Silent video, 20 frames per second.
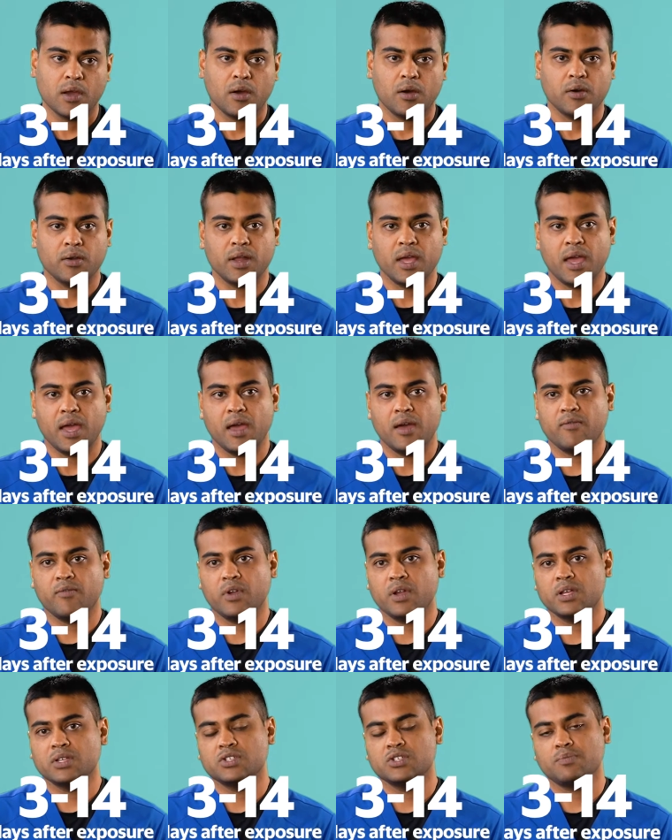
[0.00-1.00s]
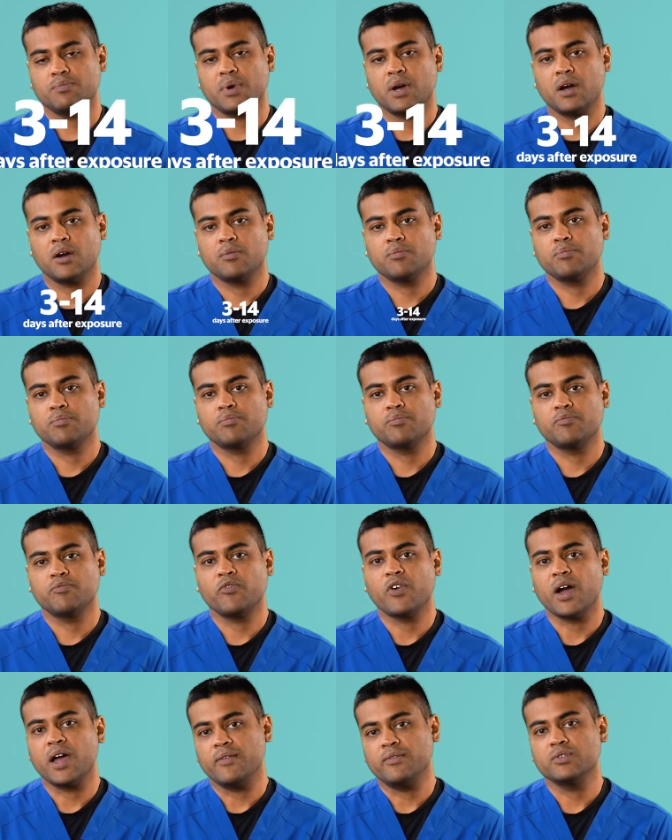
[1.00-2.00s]
On average, about
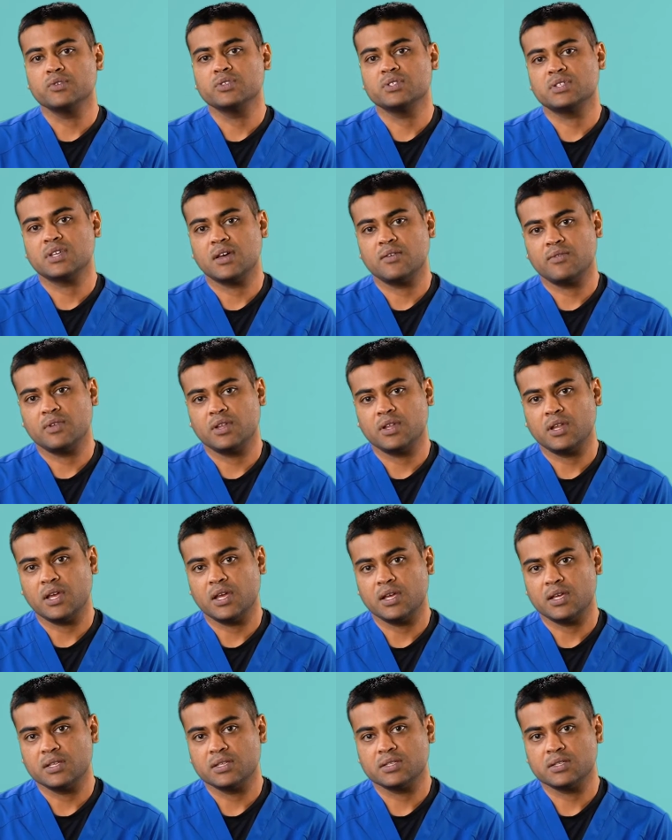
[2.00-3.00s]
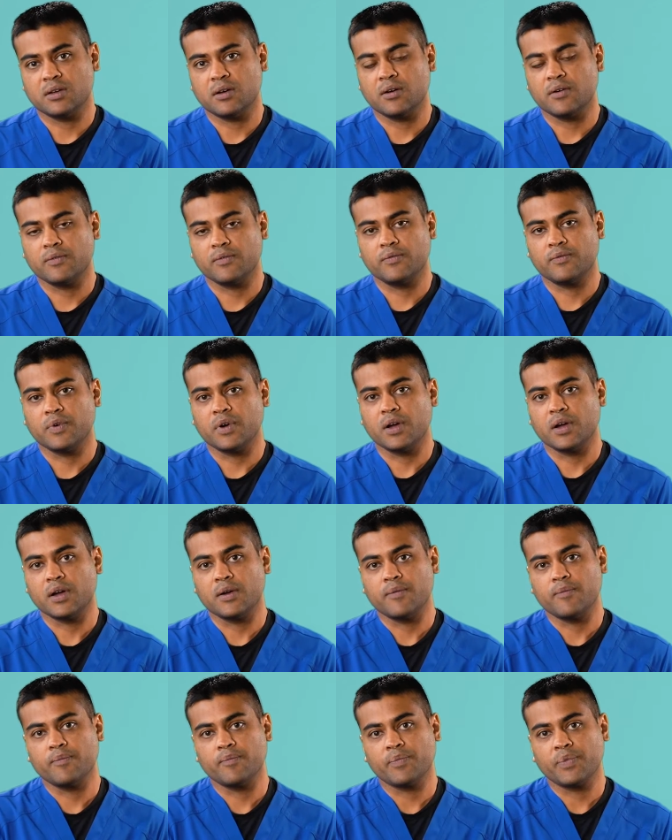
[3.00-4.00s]
five to seven days of
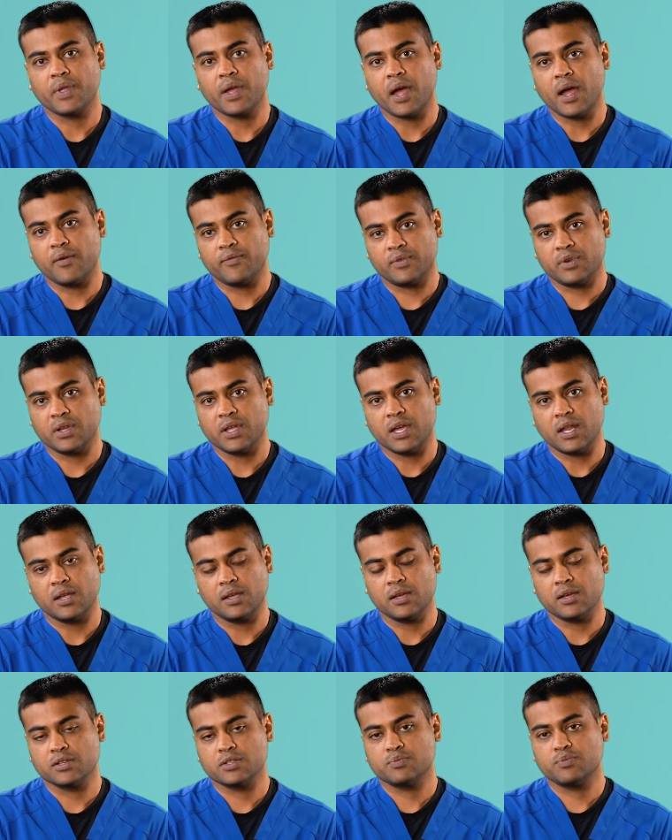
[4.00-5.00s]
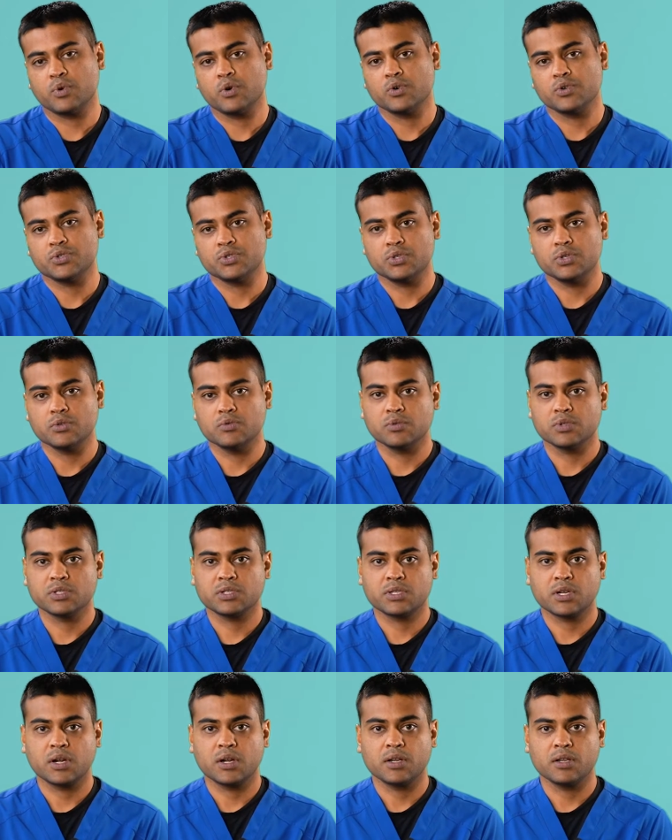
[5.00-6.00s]
um, after getting exposed, you will
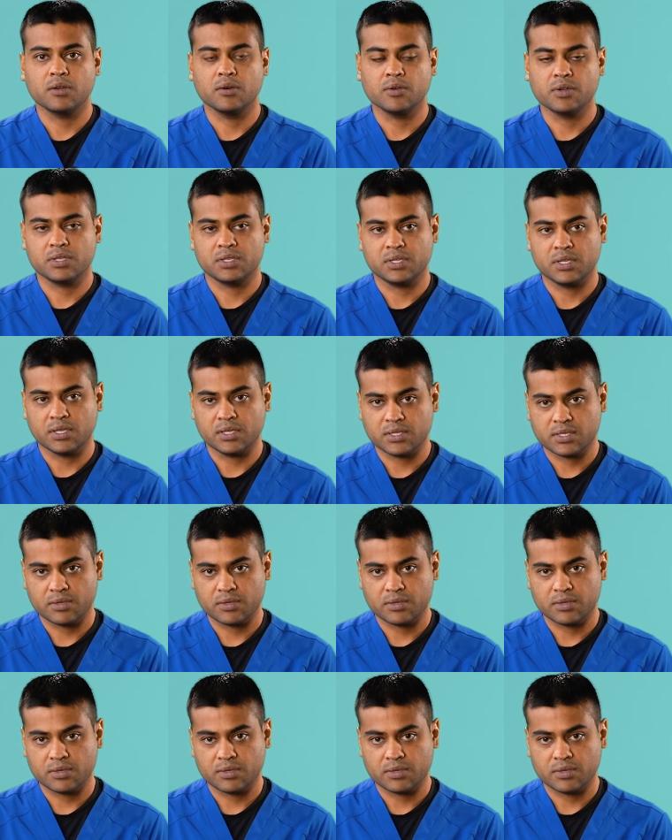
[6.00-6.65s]
start noticing